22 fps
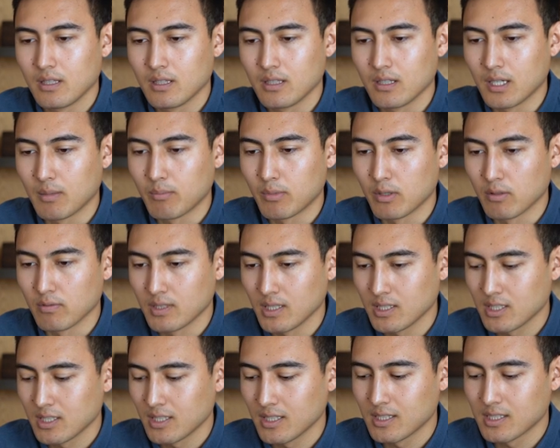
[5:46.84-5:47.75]
The number of
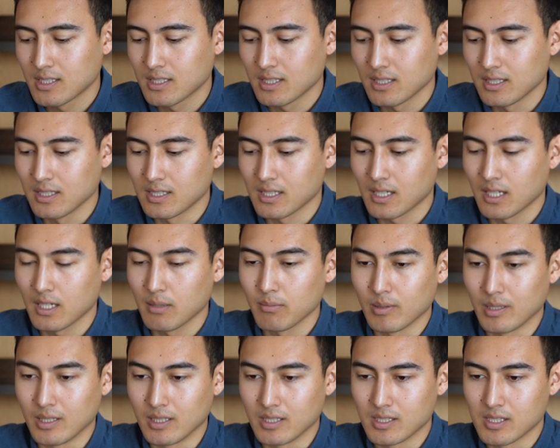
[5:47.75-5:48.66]
digits is gonna
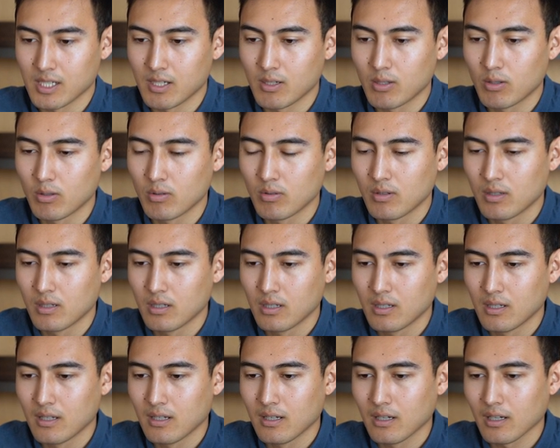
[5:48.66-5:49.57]
be 0.
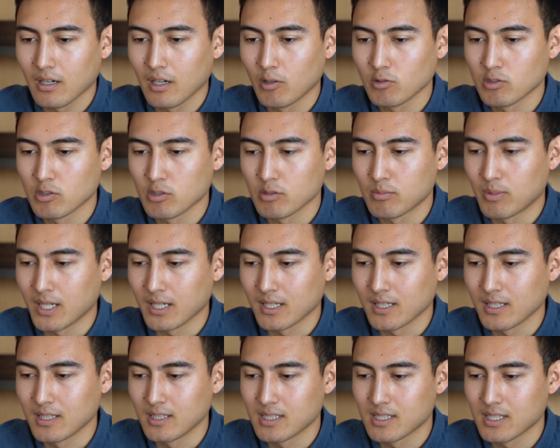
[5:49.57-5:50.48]
Close those
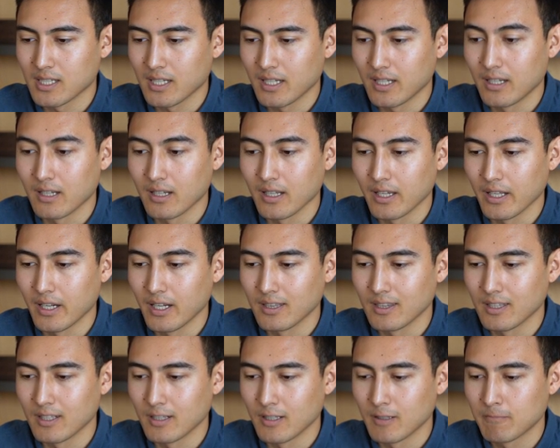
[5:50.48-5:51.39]
brackets and hit
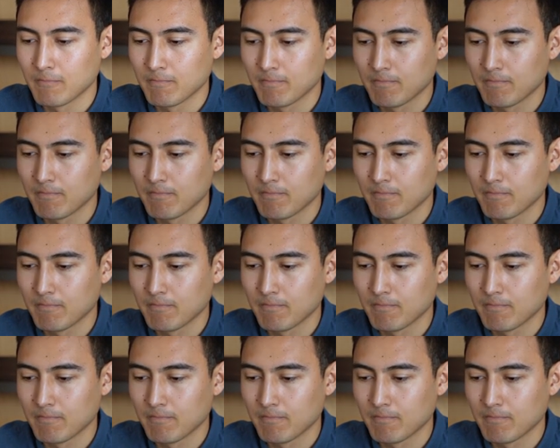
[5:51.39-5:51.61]
enter.